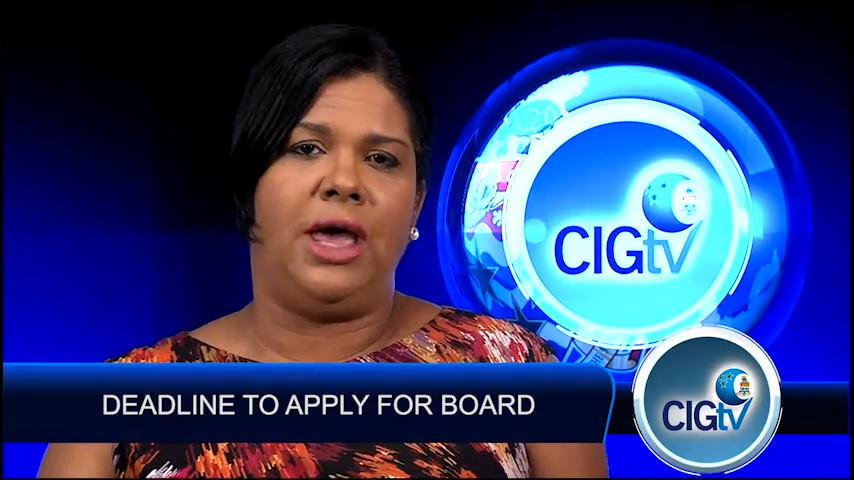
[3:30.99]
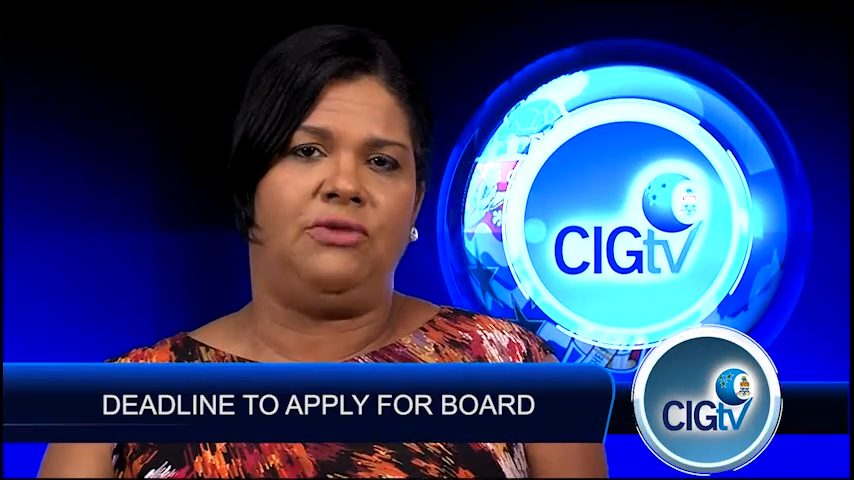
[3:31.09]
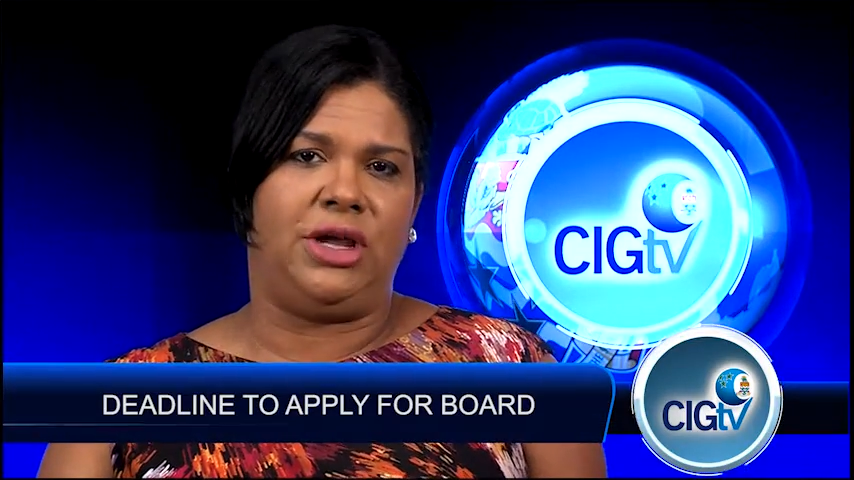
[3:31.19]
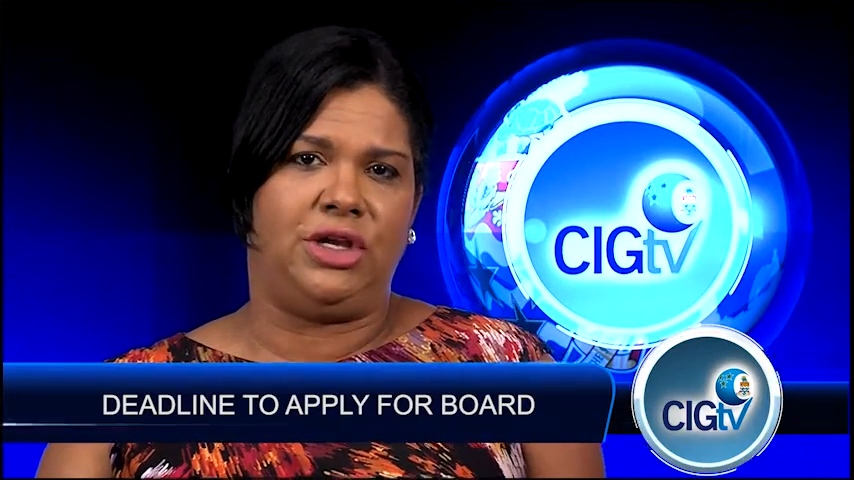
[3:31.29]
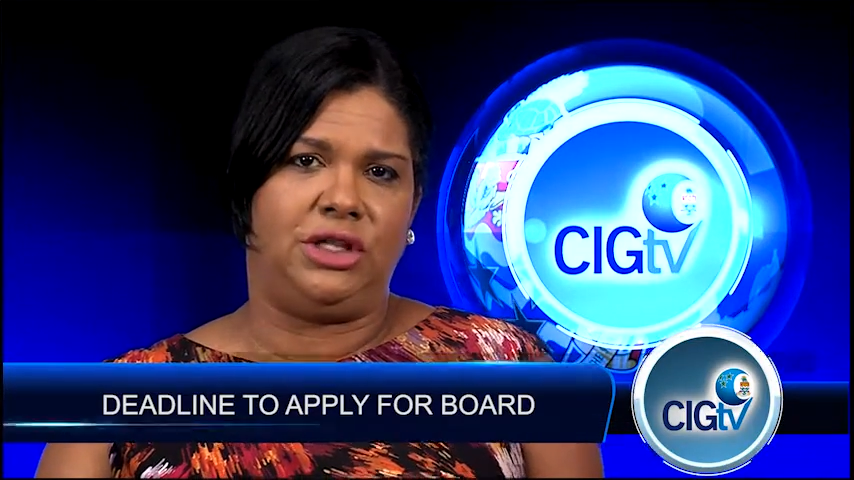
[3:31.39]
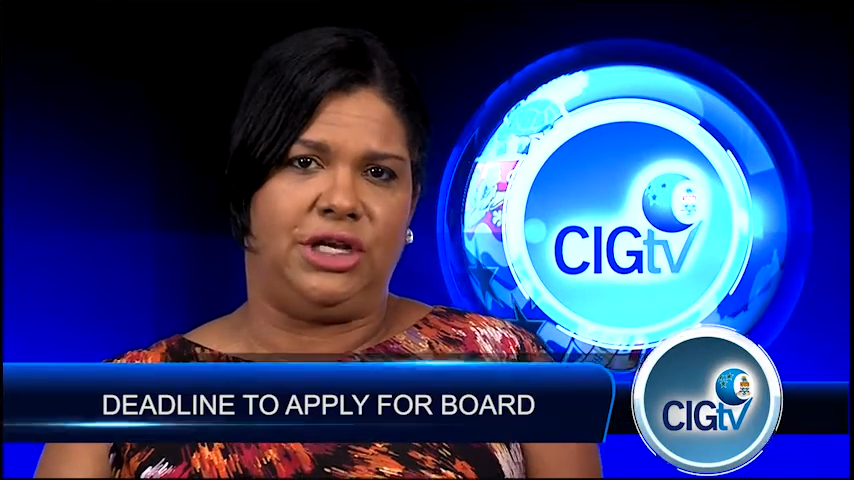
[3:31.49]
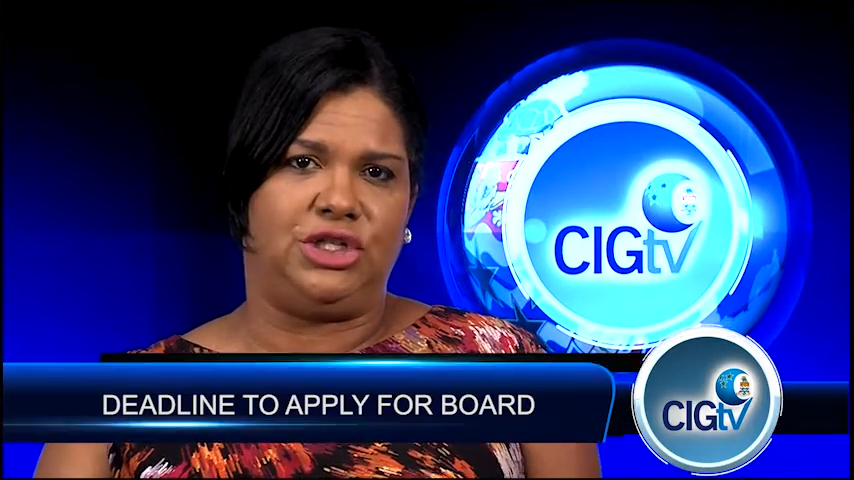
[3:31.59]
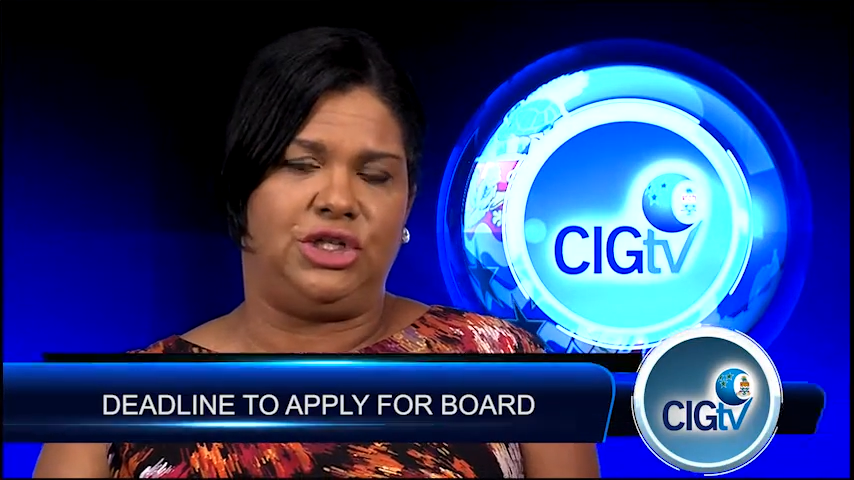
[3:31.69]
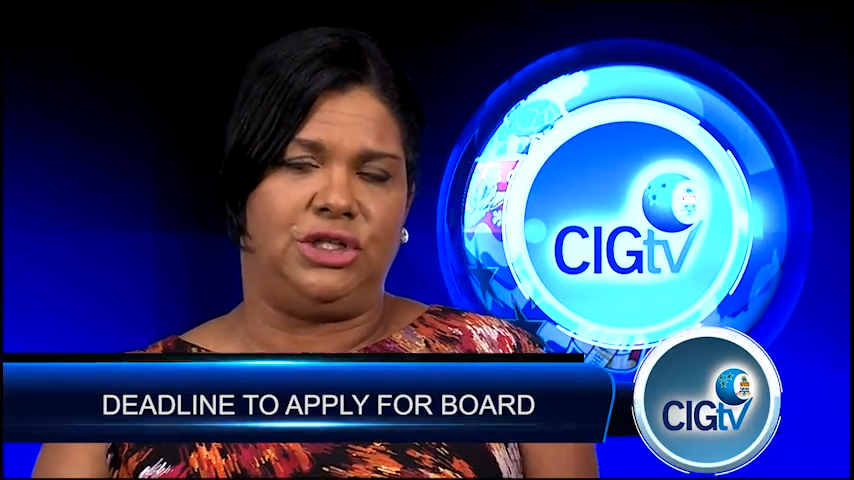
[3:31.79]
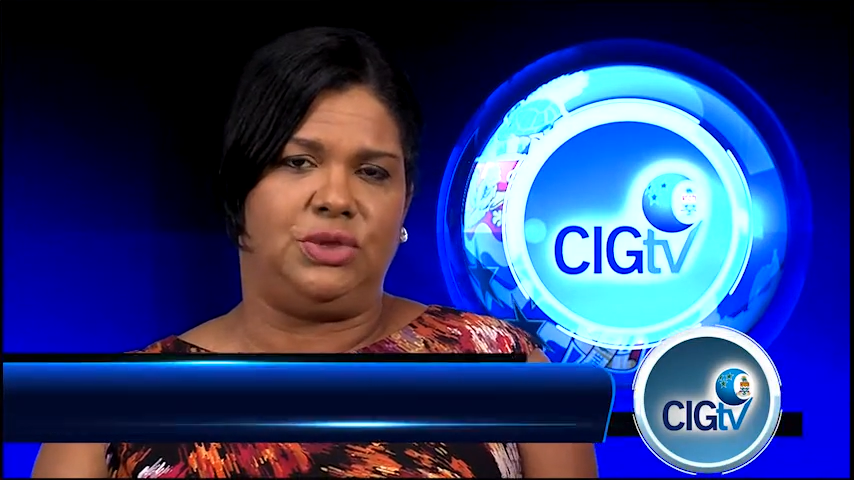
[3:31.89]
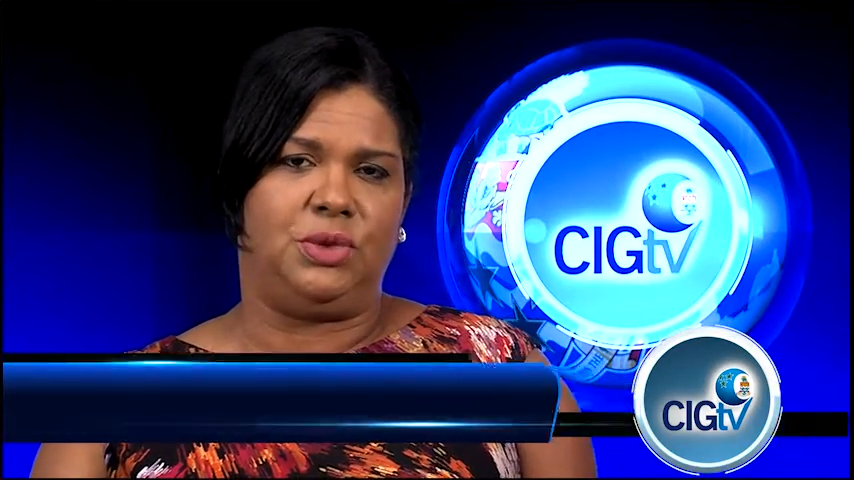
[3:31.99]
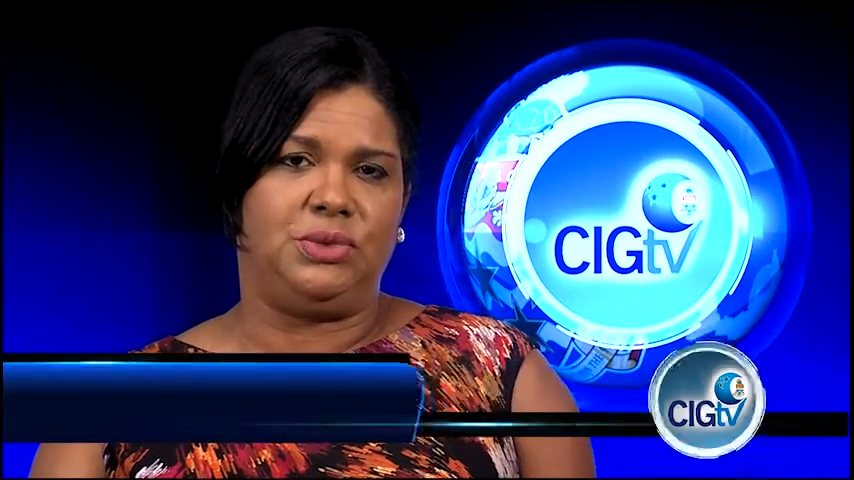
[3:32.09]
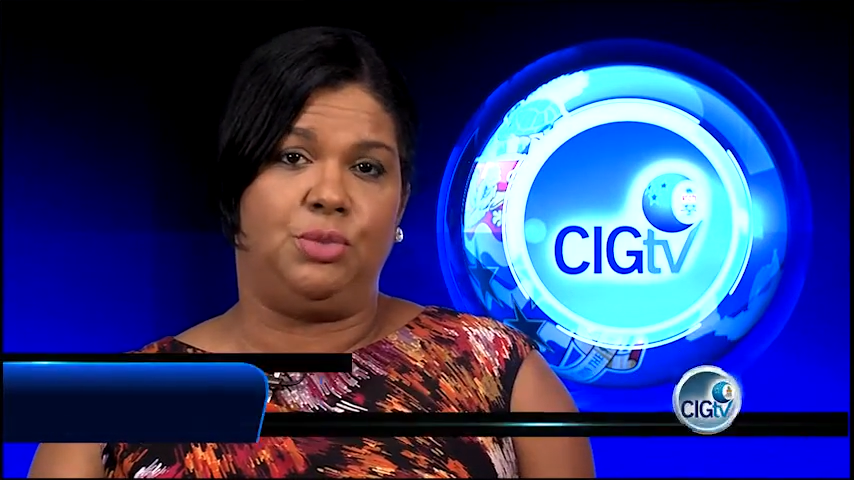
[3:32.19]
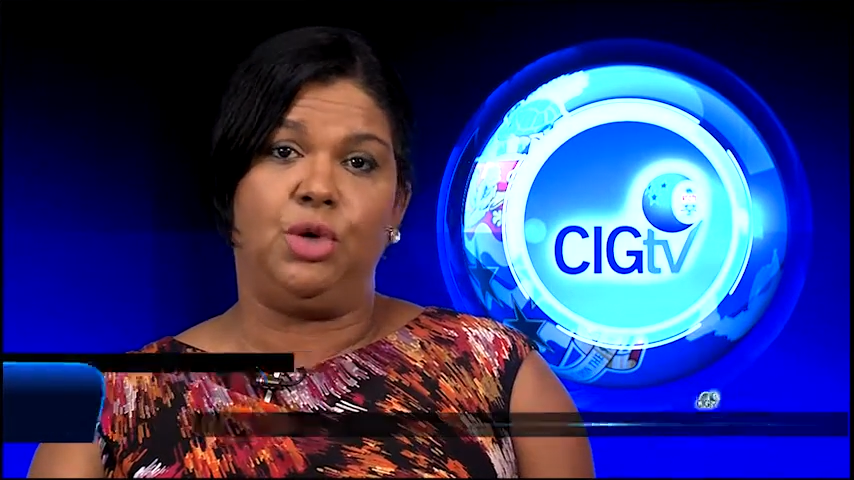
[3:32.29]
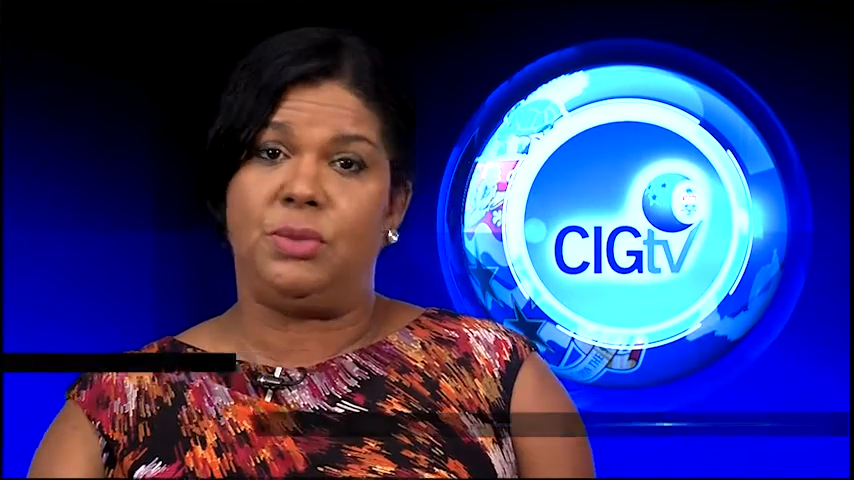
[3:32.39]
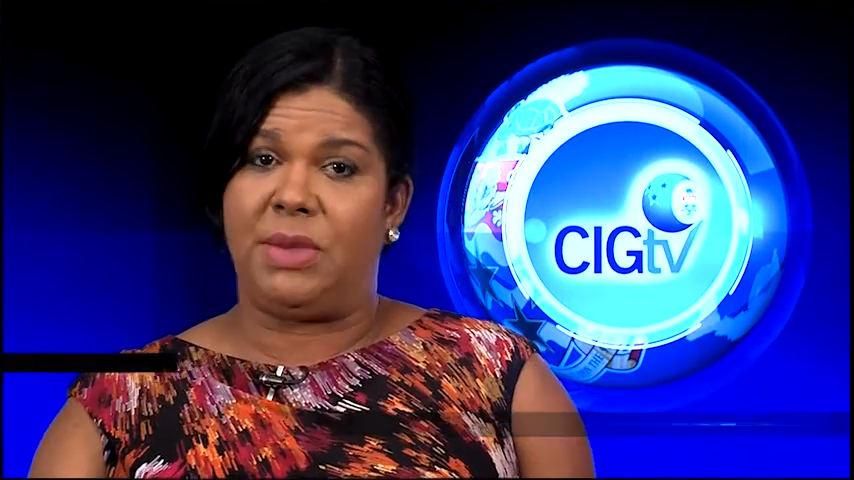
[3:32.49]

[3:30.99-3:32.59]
and regulations which board